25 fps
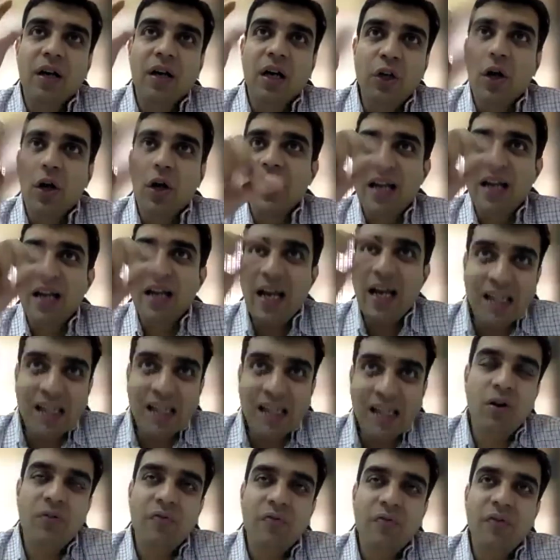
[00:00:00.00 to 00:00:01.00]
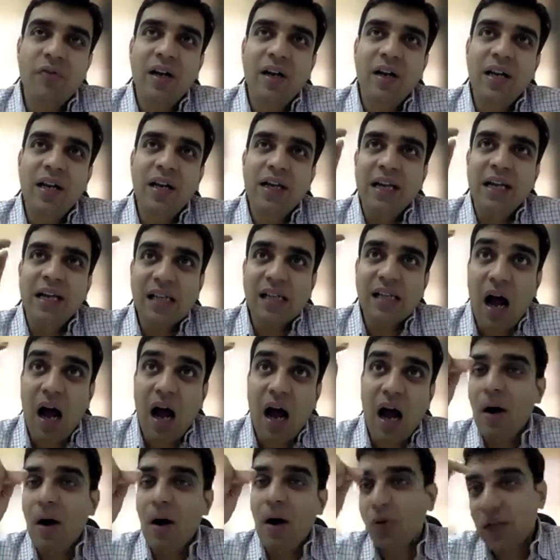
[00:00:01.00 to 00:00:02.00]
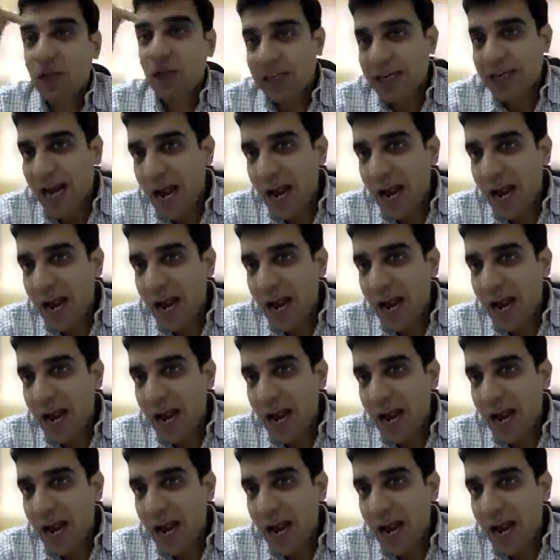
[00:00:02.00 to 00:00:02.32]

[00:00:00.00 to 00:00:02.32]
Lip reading: your next round of funding is above the